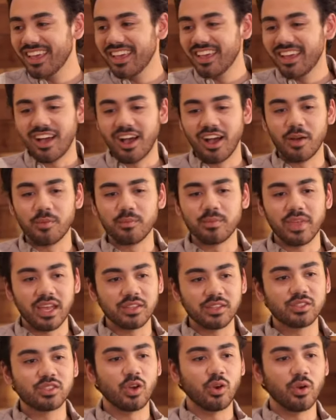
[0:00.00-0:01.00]
And
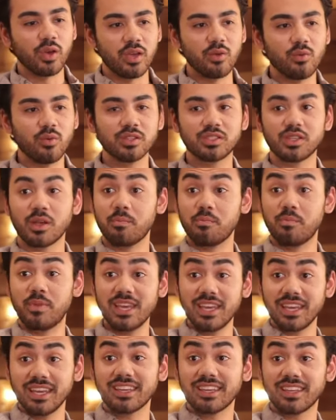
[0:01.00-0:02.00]
so it was a
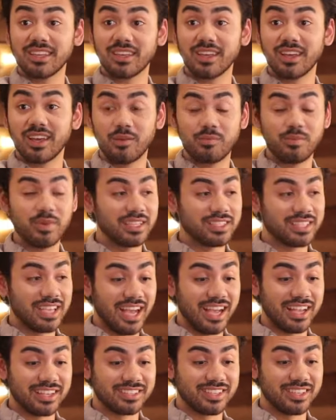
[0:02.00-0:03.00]
big
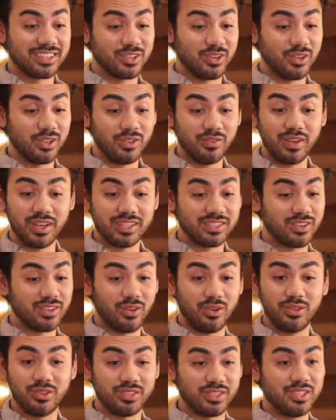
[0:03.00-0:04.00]
task as all of us,
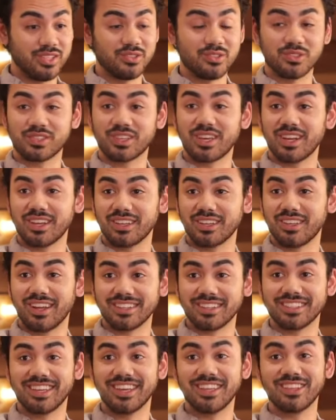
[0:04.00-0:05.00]
all the teachers kind of got
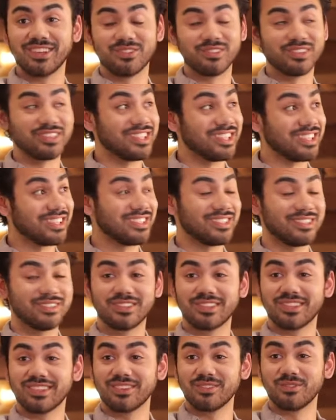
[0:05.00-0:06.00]
together and were just,
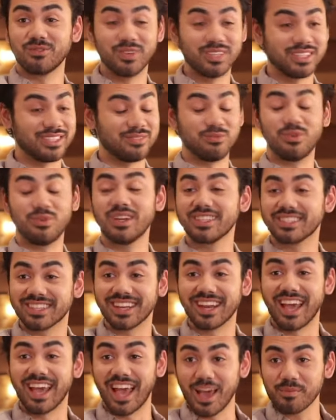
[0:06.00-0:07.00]
what is
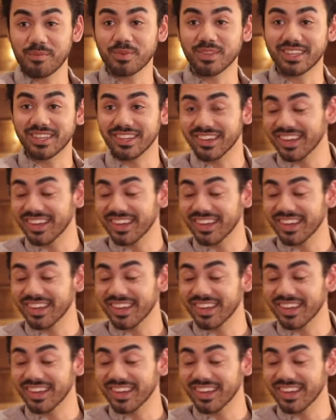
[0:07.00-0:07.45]
gonna happen here?